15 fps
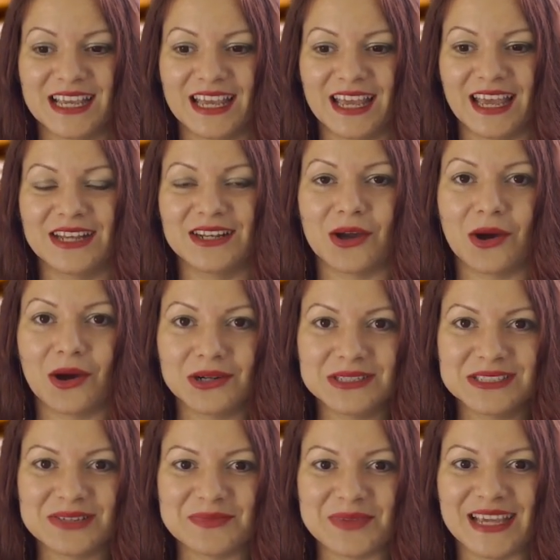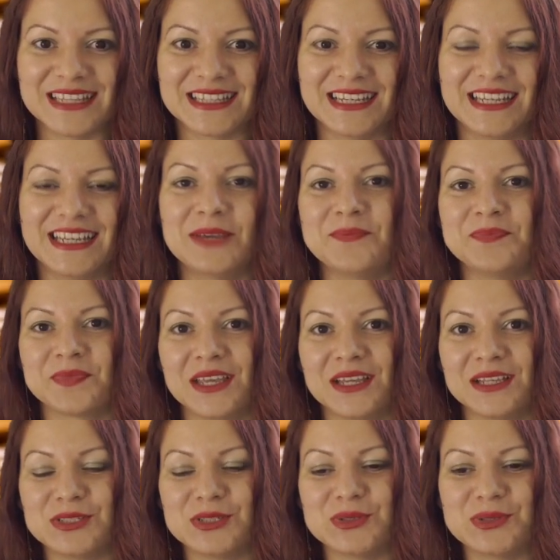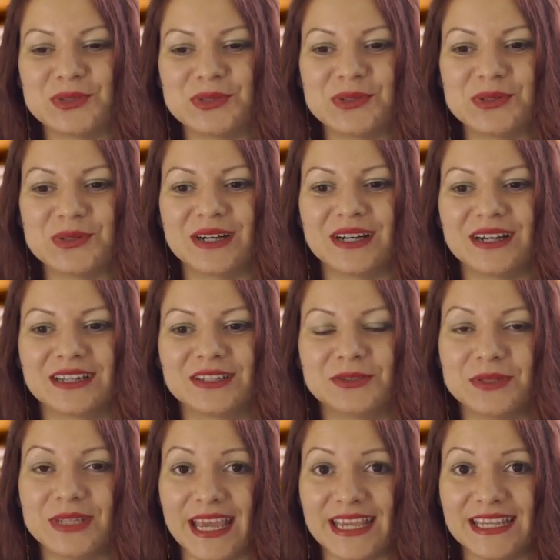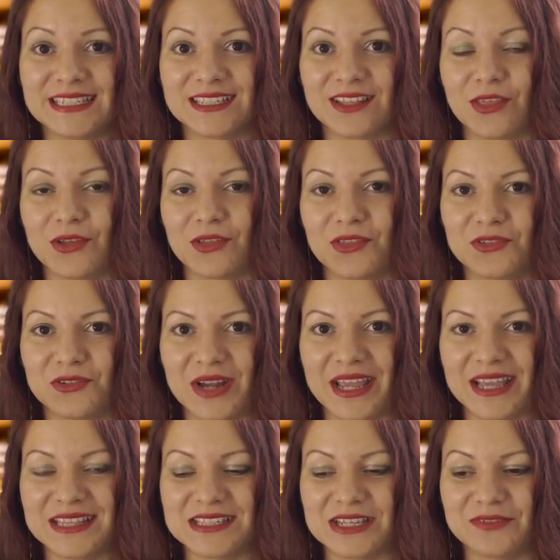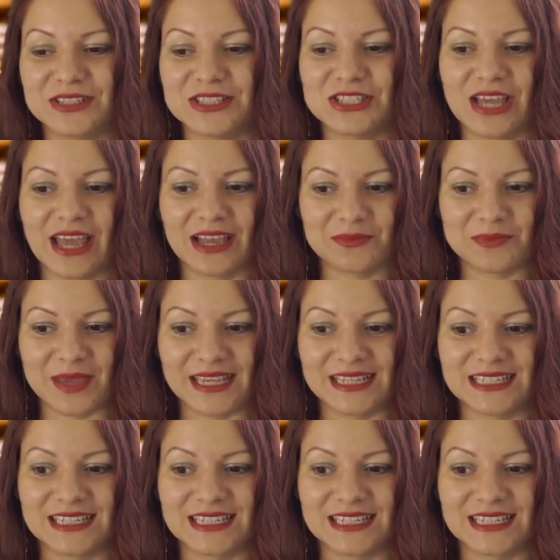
and ultimately to create the threats of a checkmate